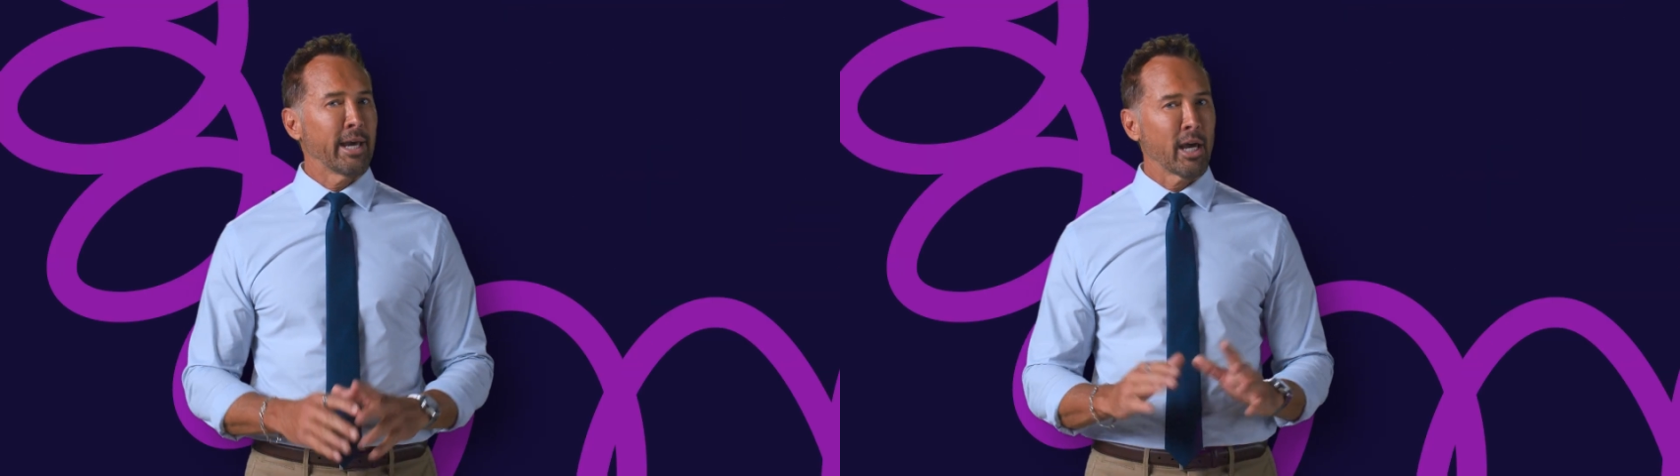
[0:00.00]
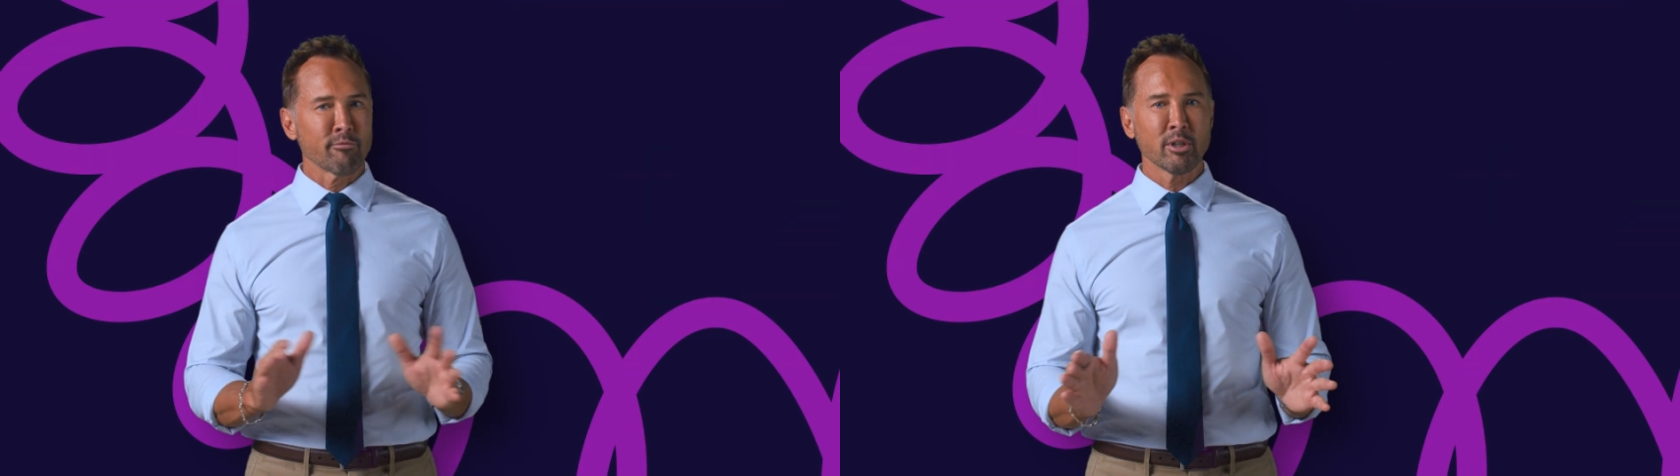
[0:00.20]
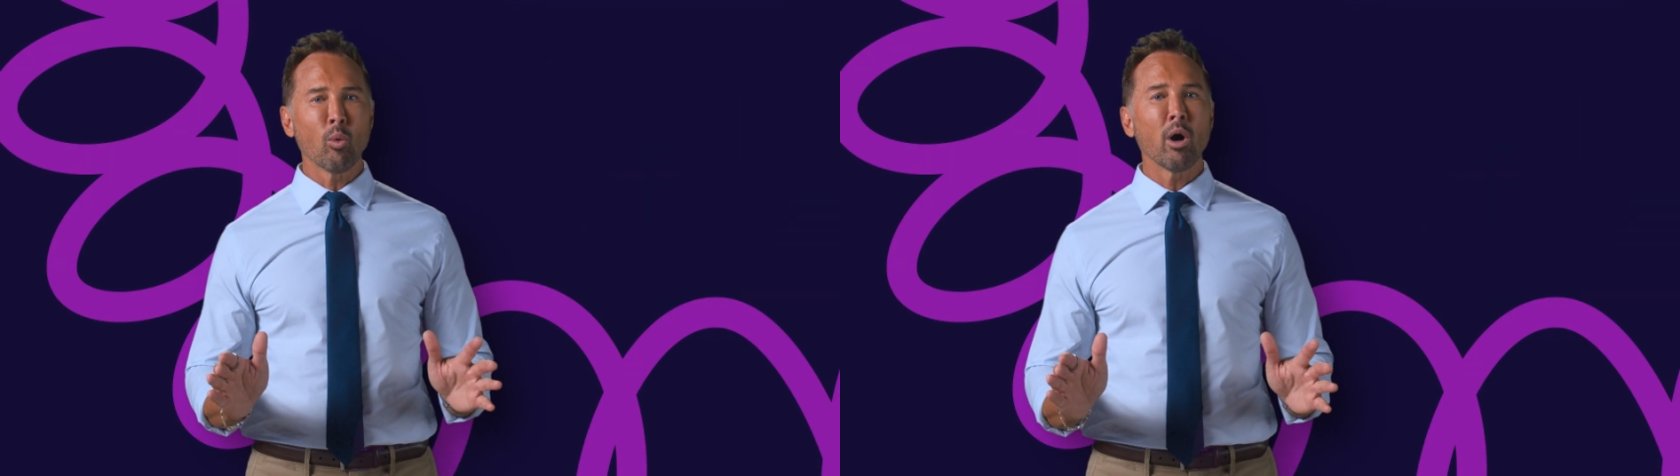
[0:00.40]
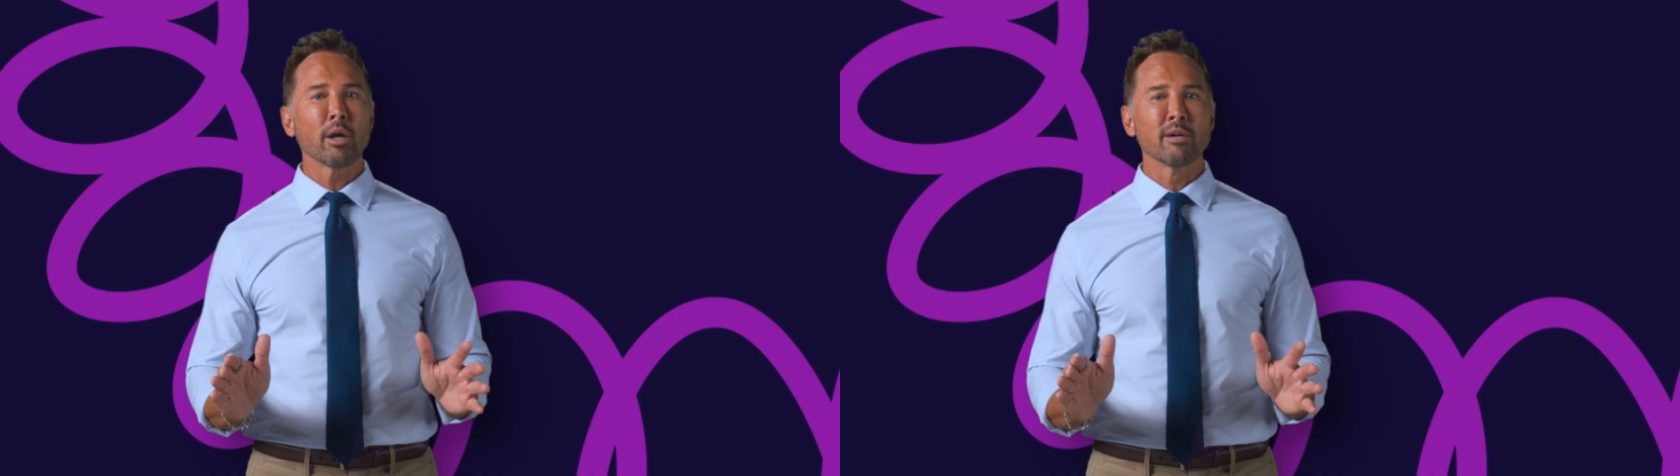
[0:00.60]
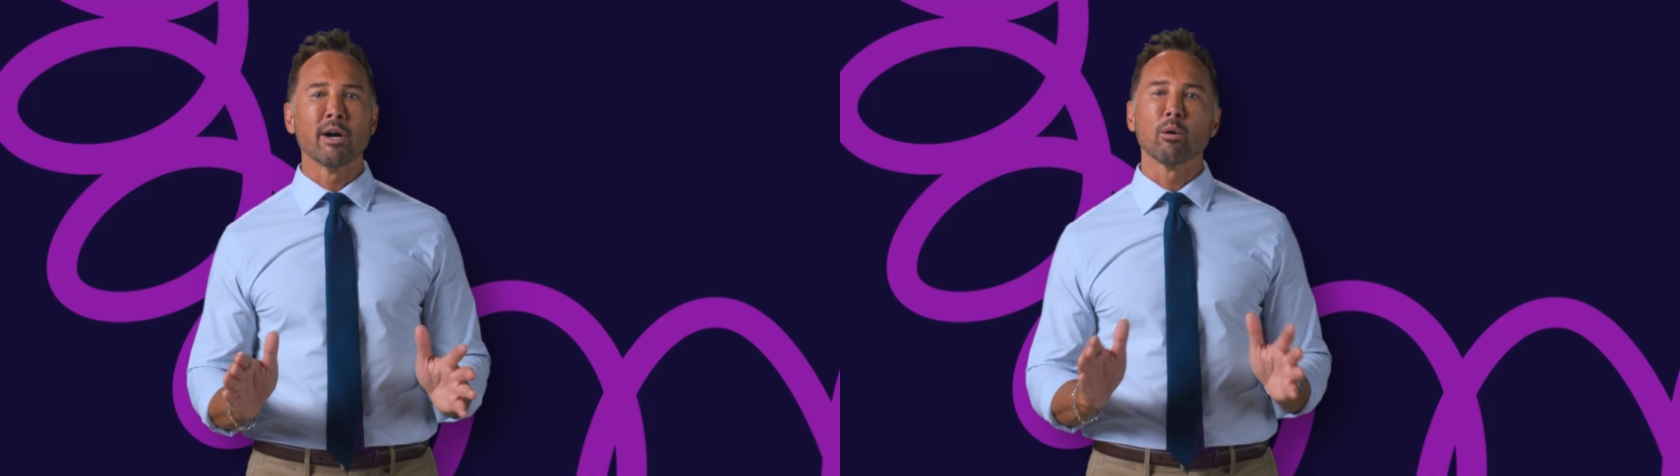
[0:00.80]
Every
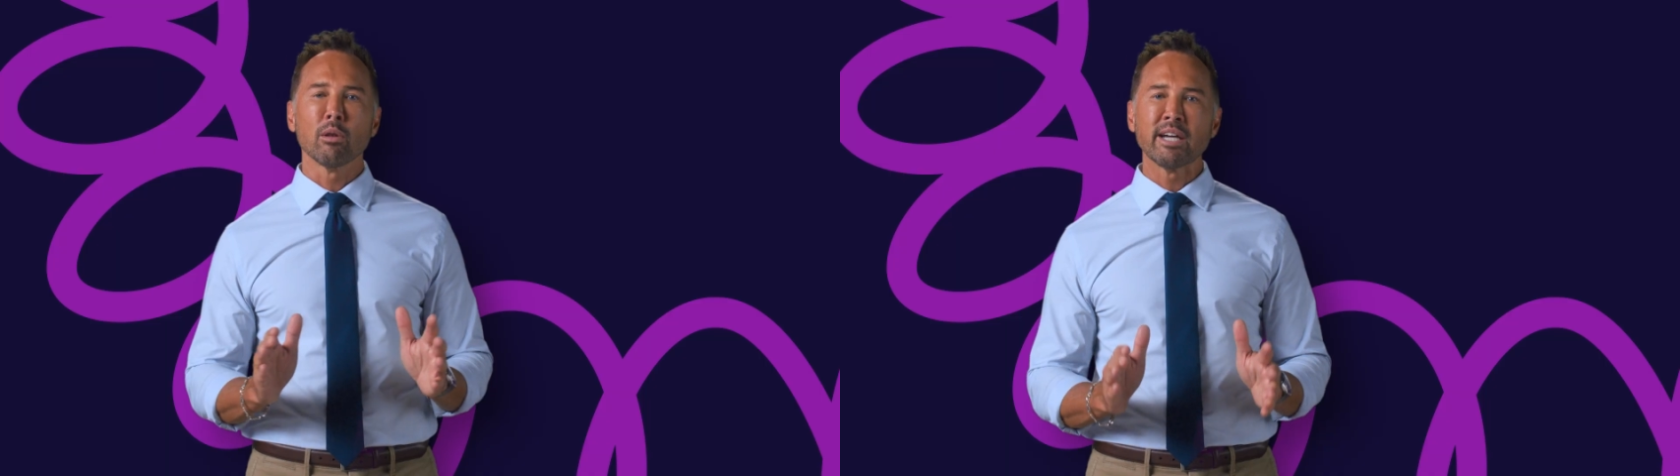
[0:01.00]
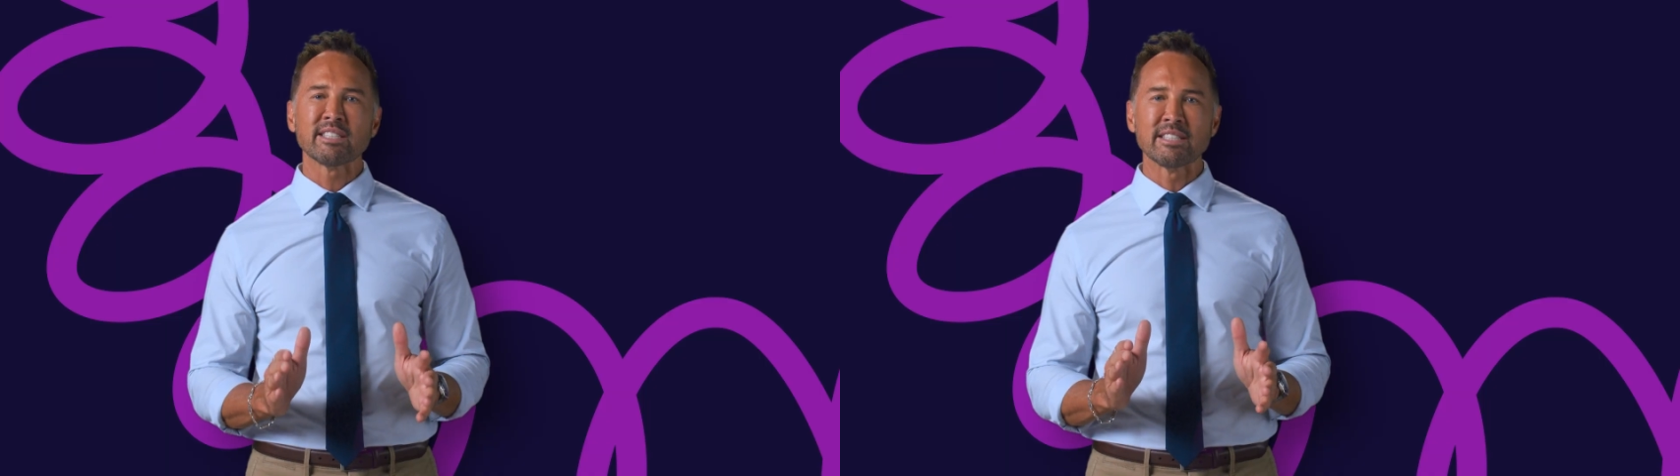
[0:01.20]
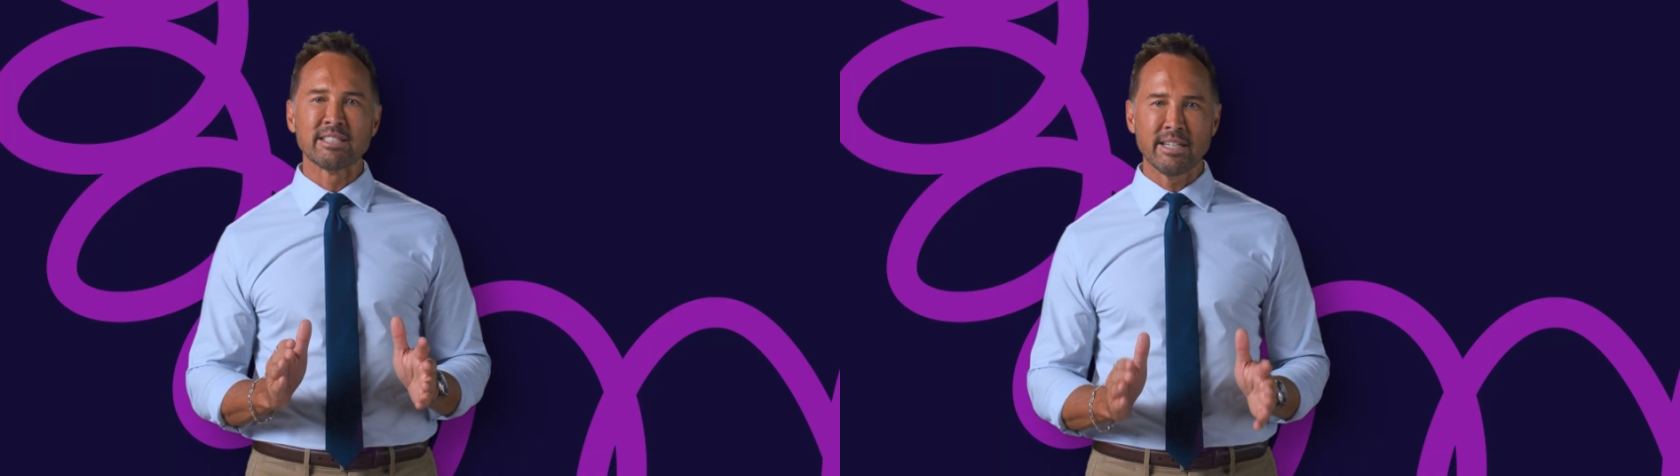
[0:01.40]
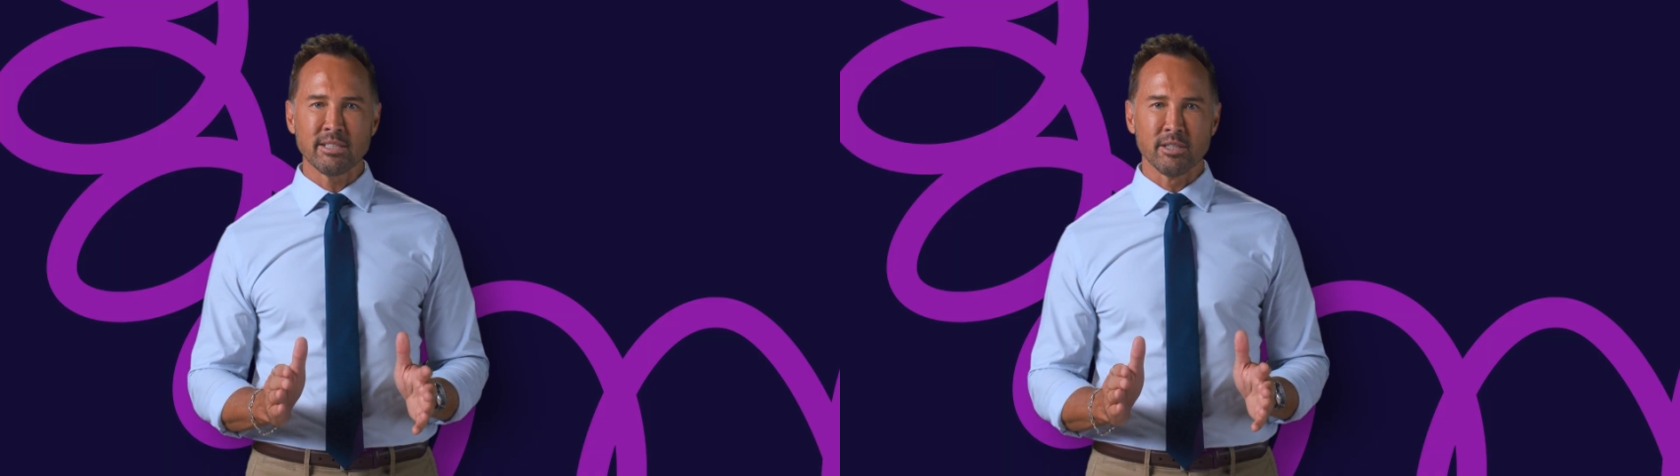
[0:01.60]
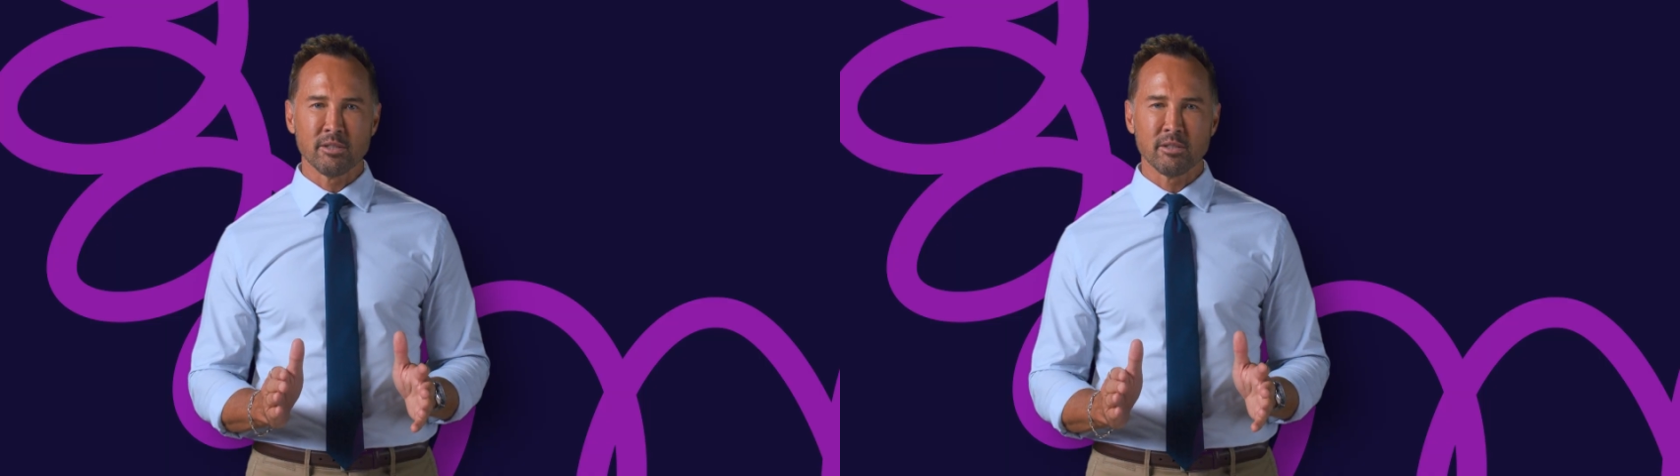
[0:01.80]
one of our licensed
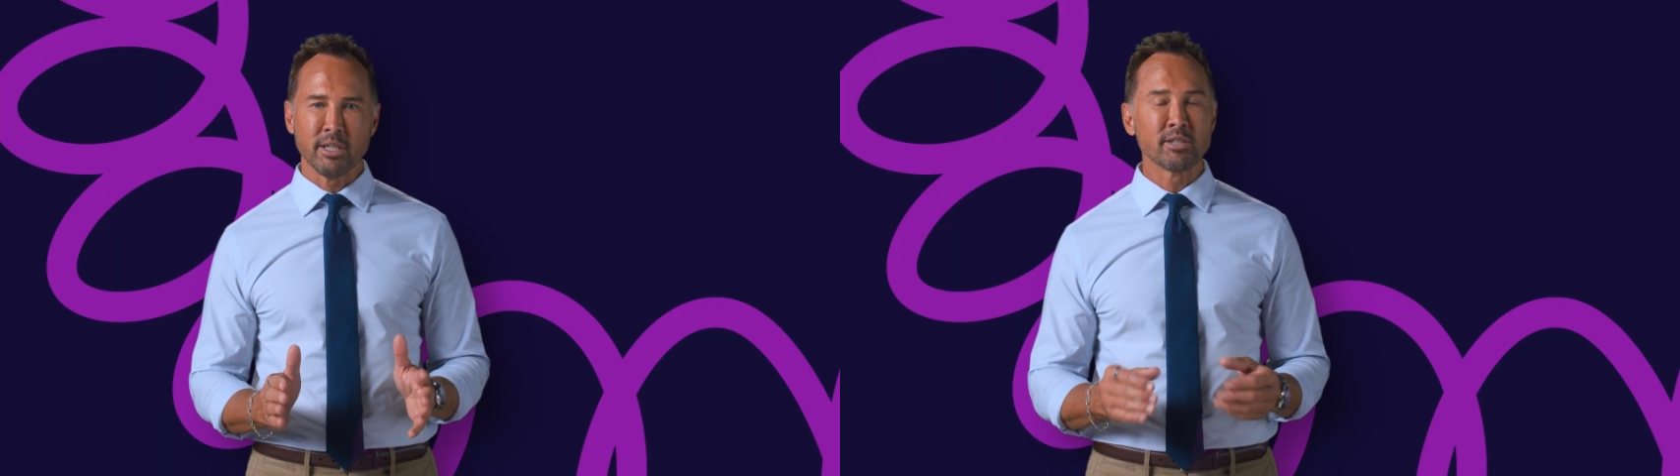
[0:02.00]
dentists